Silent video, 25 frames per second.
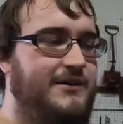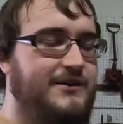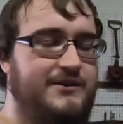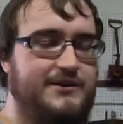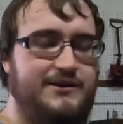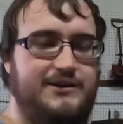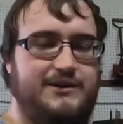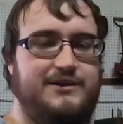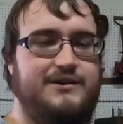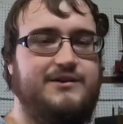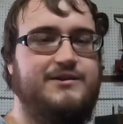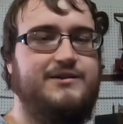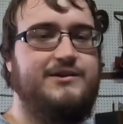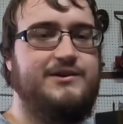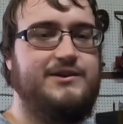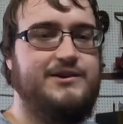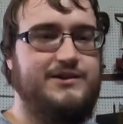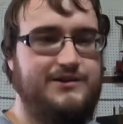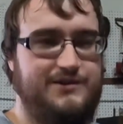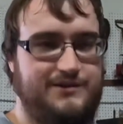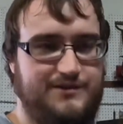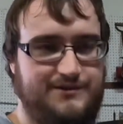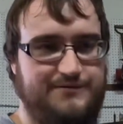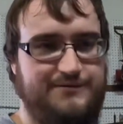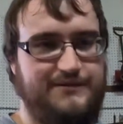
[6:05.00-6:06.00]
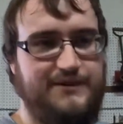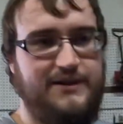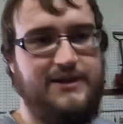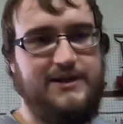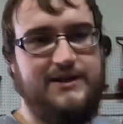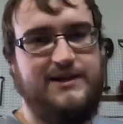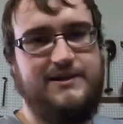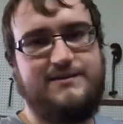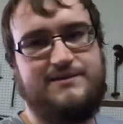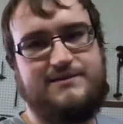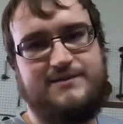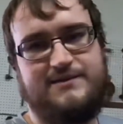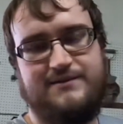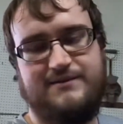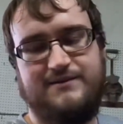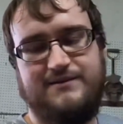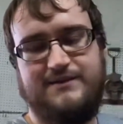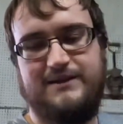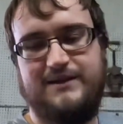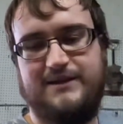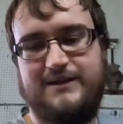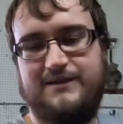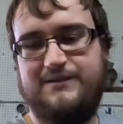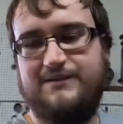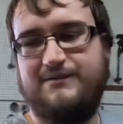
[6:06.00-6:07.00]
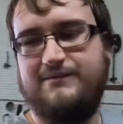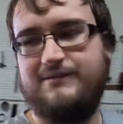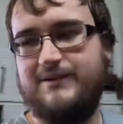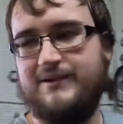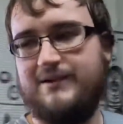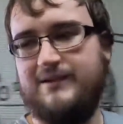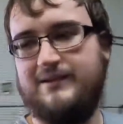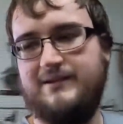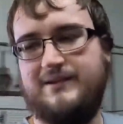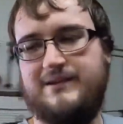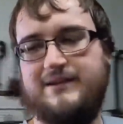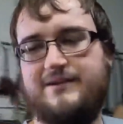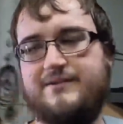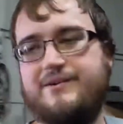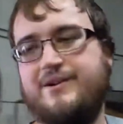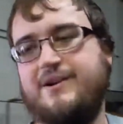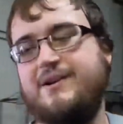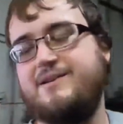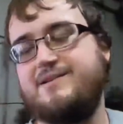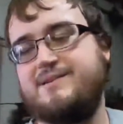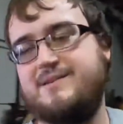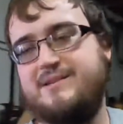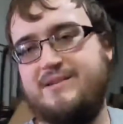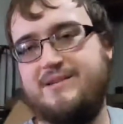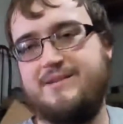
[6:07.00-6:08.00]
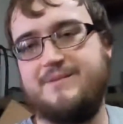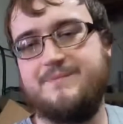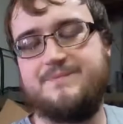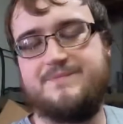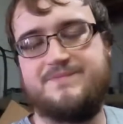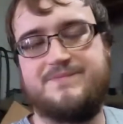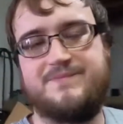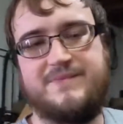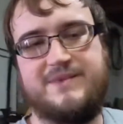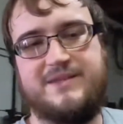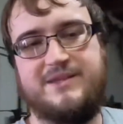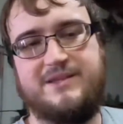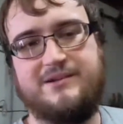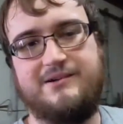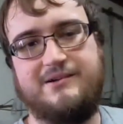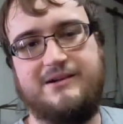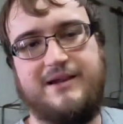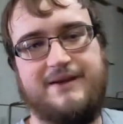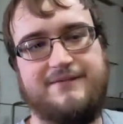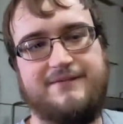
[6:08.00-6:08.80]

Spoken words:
and you're looking to go fast and not do any like crazy, you know,